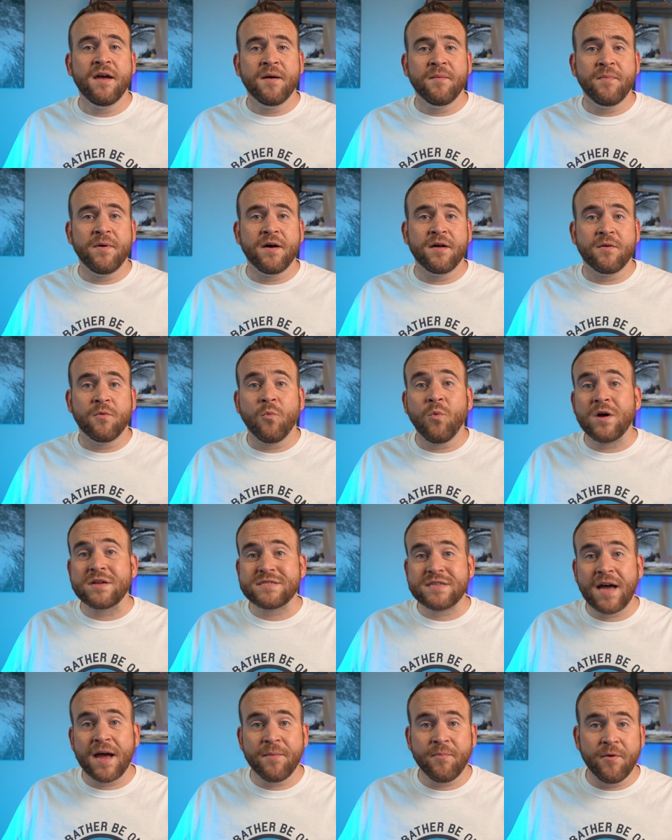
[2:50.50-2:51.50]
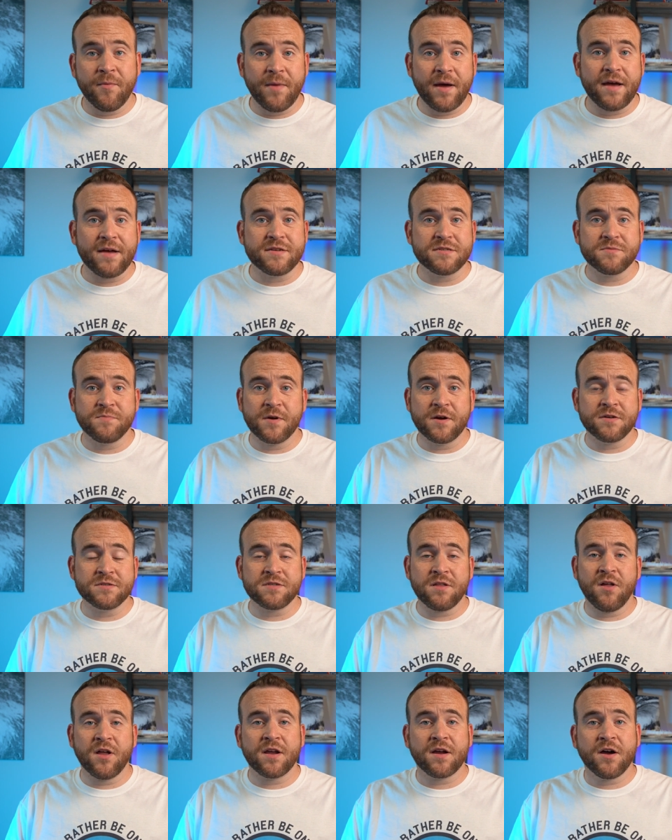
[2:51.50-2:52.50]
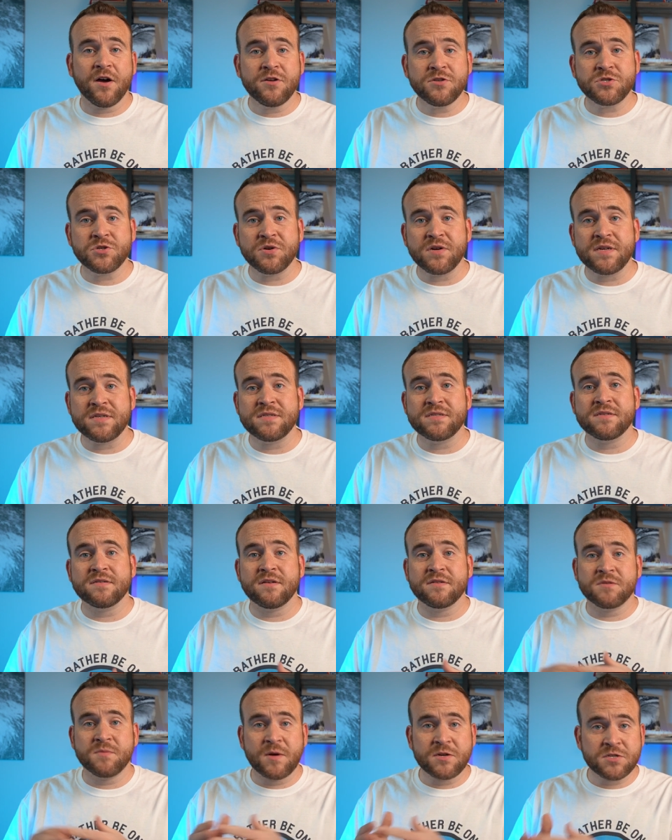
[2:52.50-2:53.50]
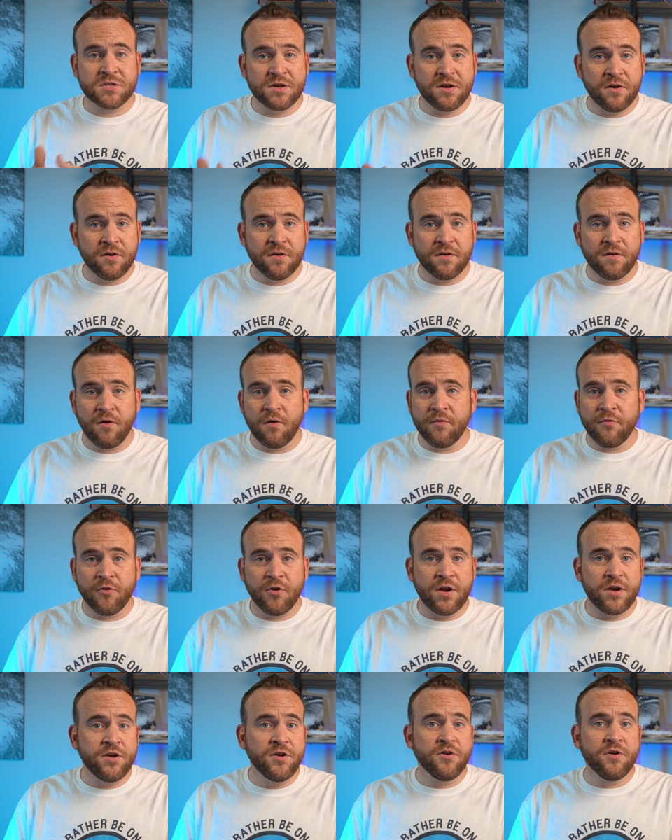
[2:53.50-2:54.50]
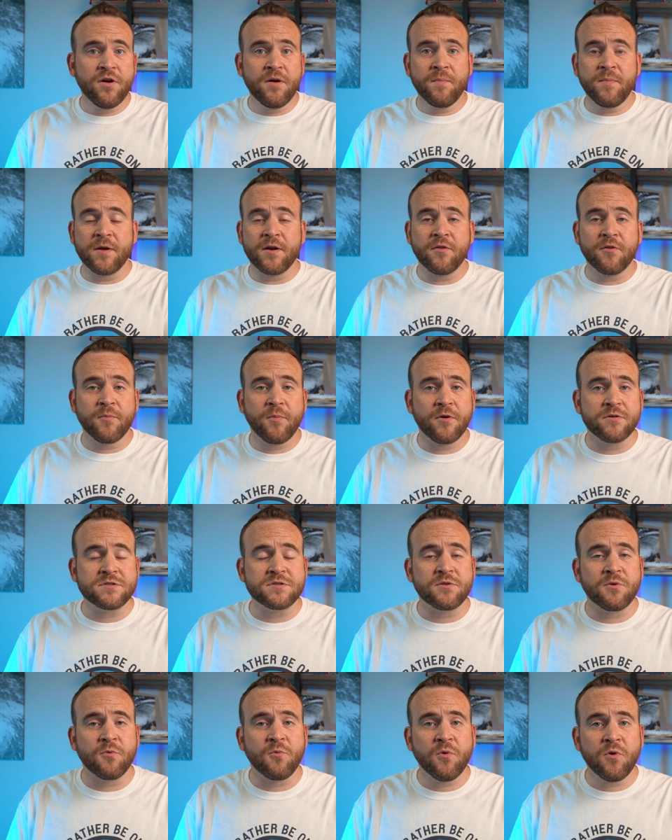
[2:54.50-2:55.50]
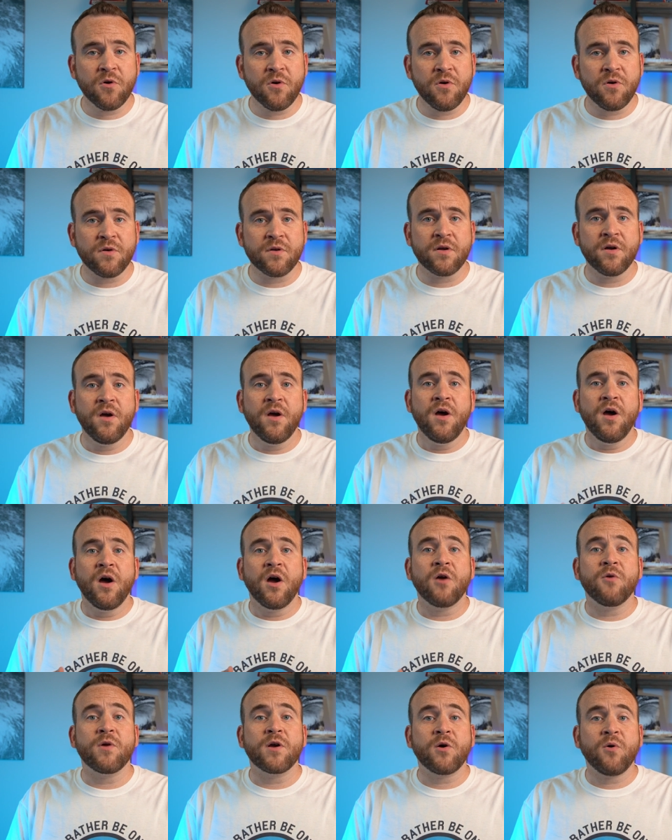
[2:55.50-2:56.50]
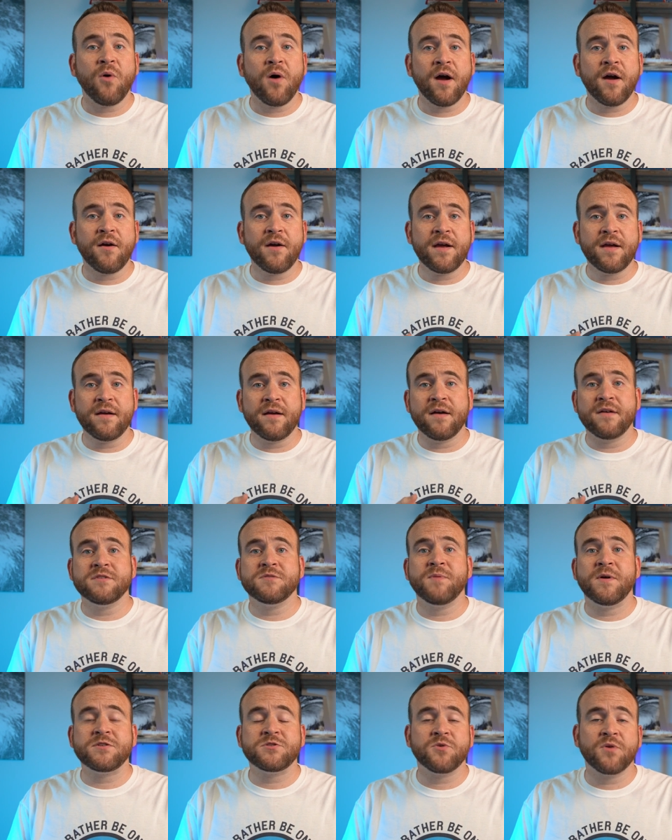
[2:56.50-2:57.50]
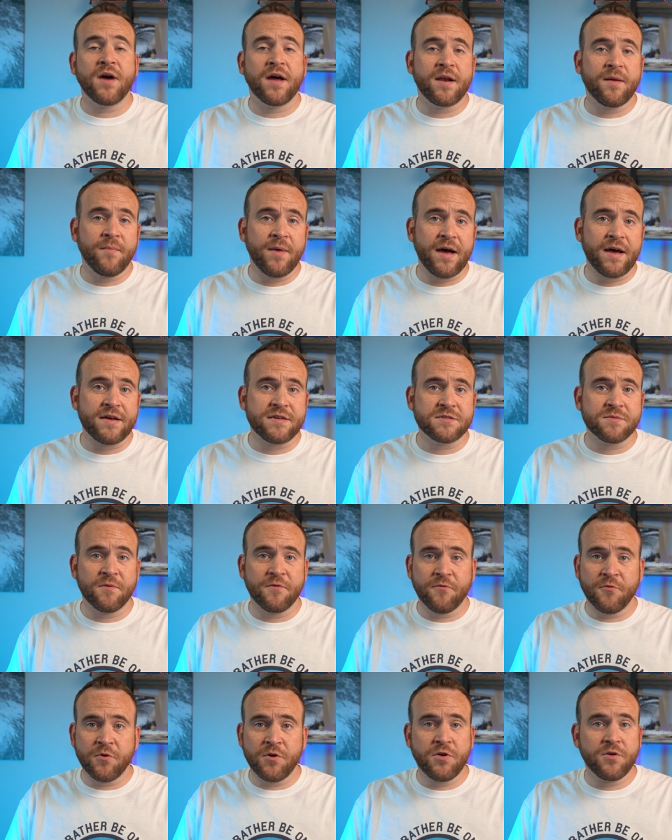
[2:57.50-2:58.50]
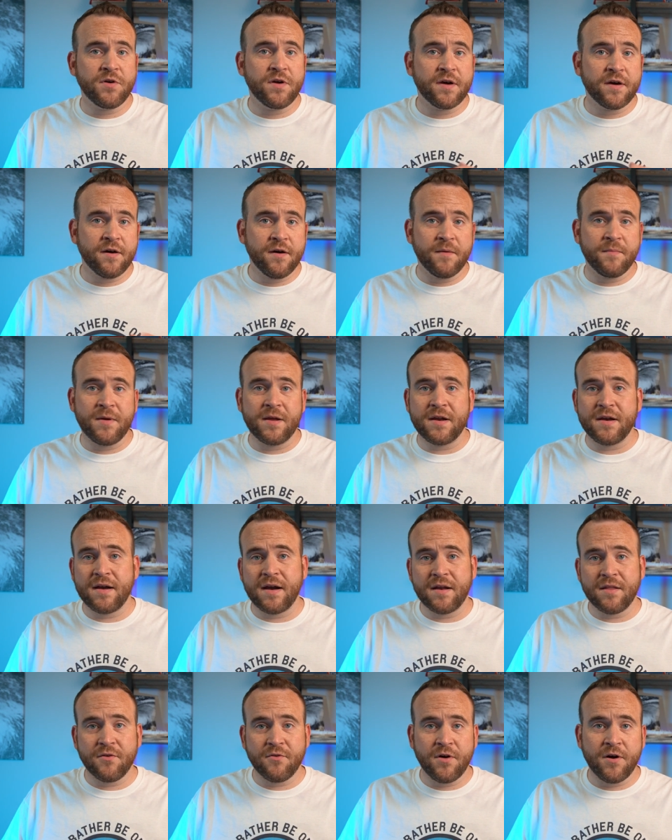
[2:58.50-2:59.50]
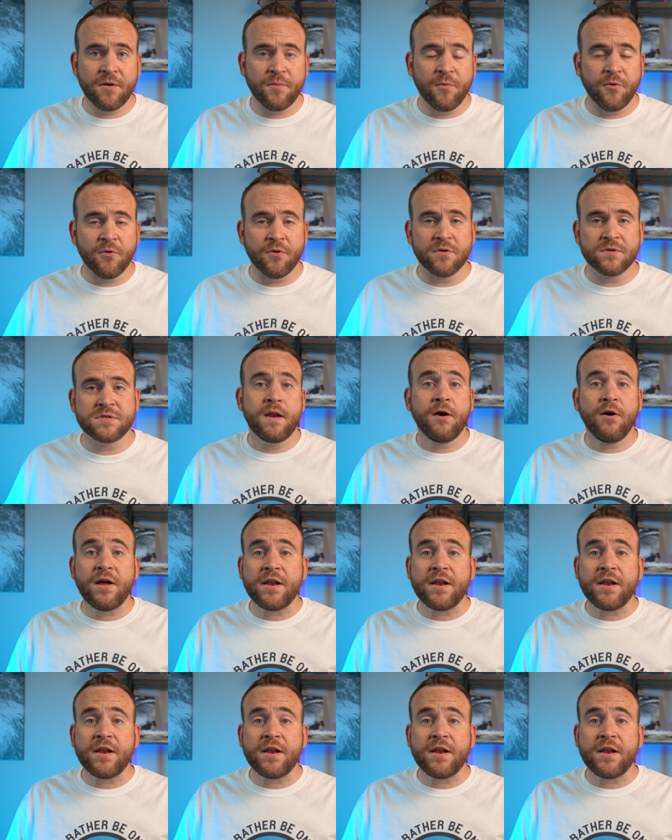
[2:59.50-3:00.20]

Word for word: but what type of mask, because a lot of countries, especially over in Europe and other parts of the world, are requiring a special kind of mask before you can come in and out of their airport. Now